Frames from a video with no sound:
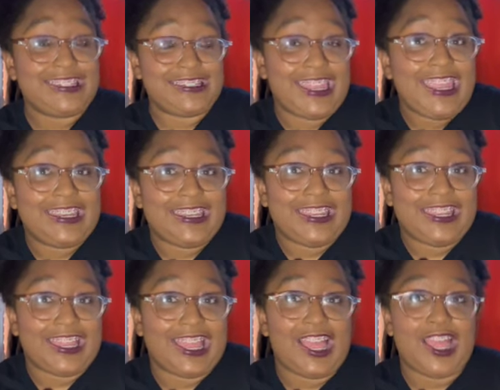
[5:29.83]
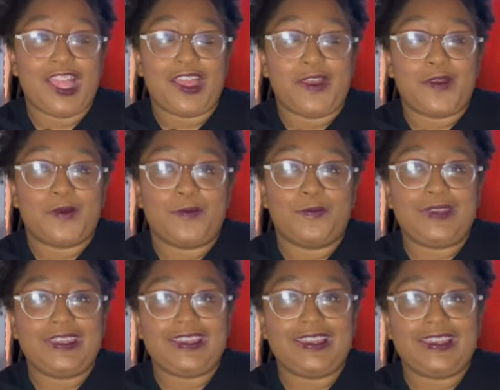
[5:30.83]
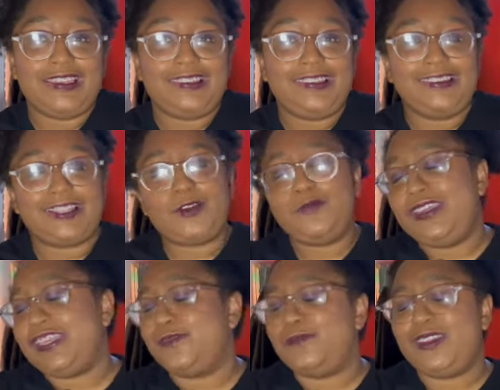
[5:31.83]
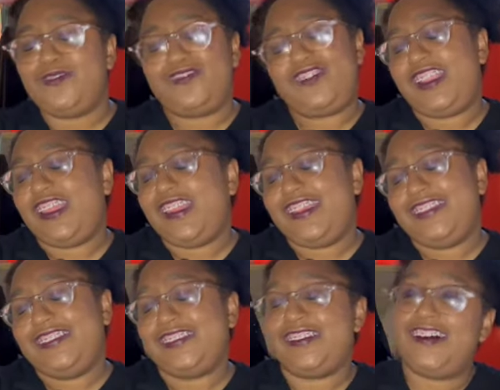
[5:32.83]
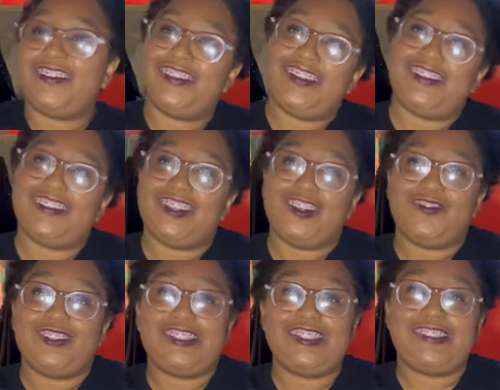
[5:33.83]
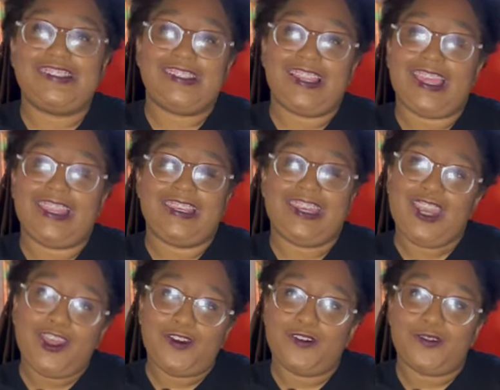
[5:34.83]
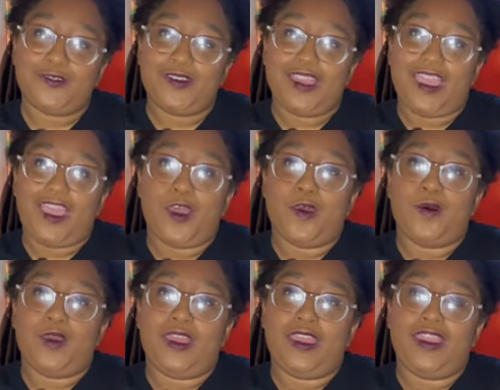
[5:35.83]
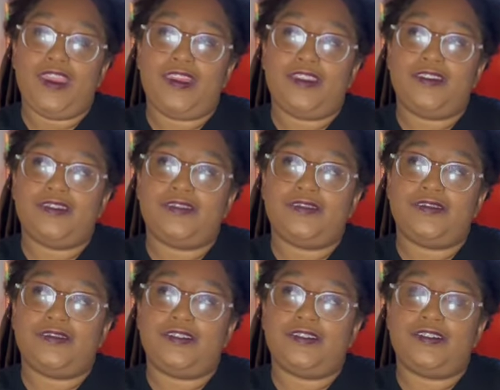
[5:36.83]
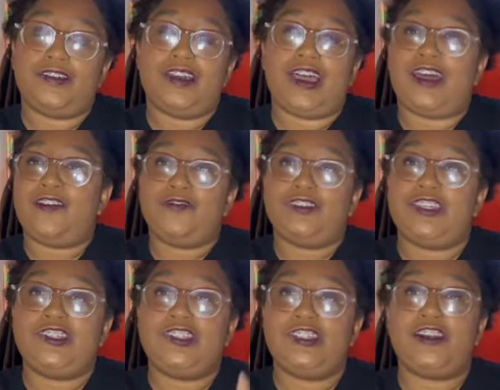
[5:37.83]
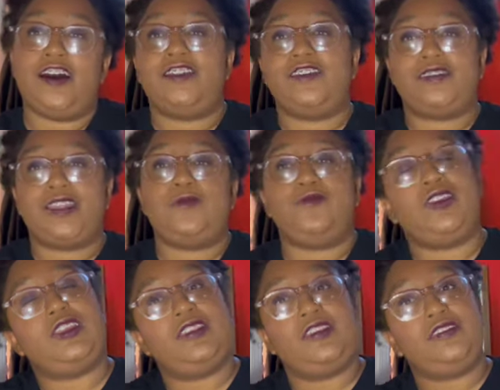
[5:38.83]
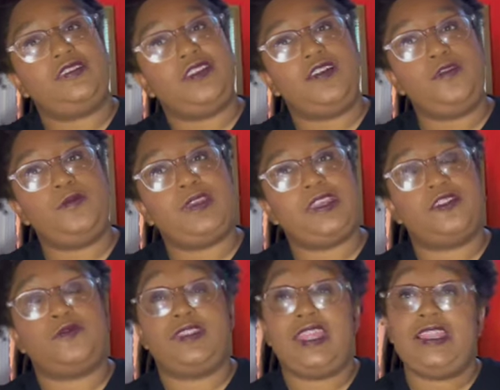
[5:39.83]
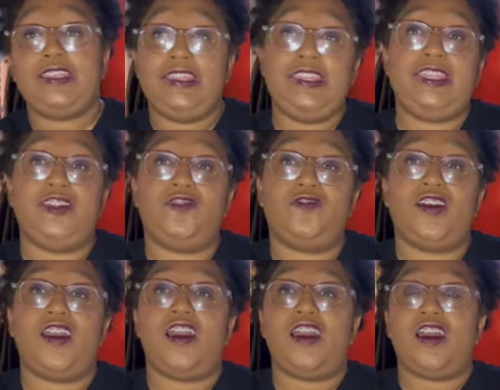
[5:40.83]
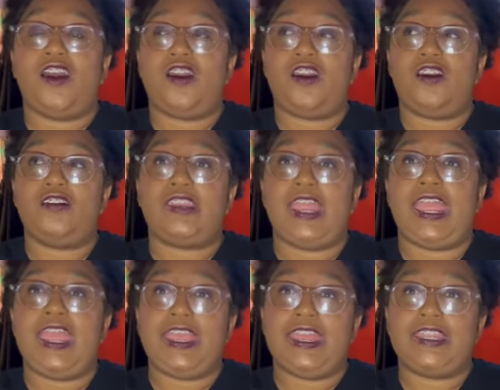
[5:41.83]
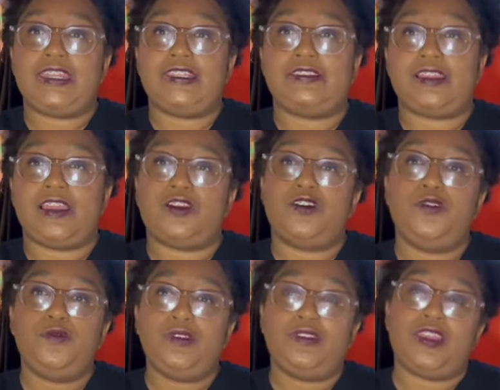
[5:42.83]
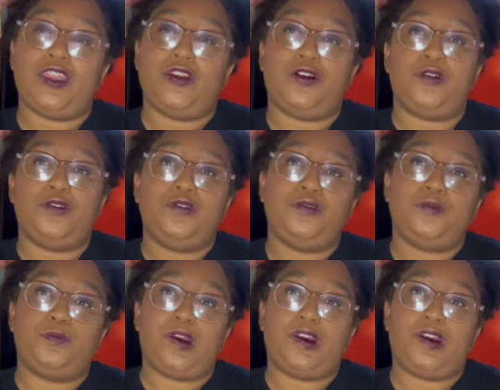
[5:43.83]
Danny, because he's like, we can be friends and all sorts of stuff, and she's just like, no. And I don't think she caught the same feelings, though, because when they leave, her dad is like, who is that old